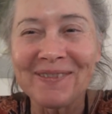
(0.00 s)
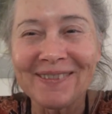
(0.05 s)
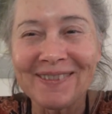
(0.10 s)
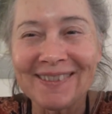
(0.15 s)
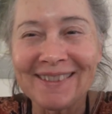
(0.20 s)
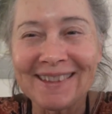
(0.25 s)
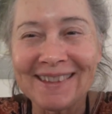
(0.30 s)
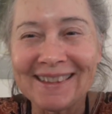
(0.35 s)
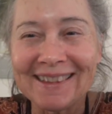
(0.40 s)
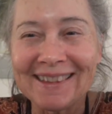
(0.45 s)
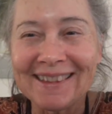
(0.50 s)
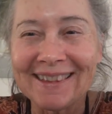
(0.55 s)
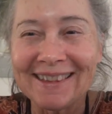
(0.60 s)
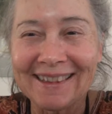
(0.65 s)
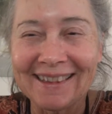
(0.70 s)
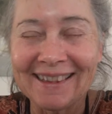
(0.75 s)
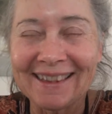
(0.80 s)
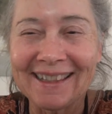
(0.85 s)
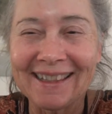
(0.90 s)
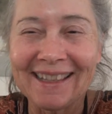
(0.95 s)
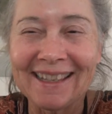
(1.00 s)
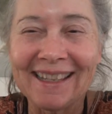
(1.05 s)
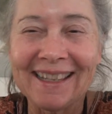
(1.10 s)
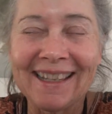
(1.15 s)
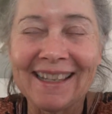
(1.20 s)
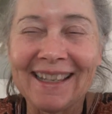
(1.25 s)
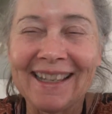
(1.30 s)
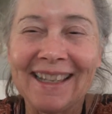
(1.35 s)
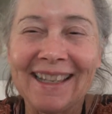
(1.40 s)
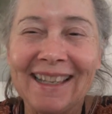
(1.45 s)

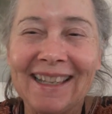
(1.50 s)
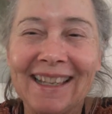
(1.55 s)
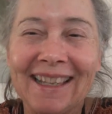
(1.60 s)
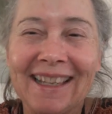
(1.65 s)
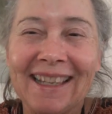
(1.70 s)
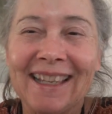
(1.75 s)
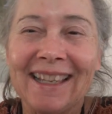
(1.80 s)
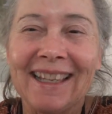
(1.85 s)
(no one is talking)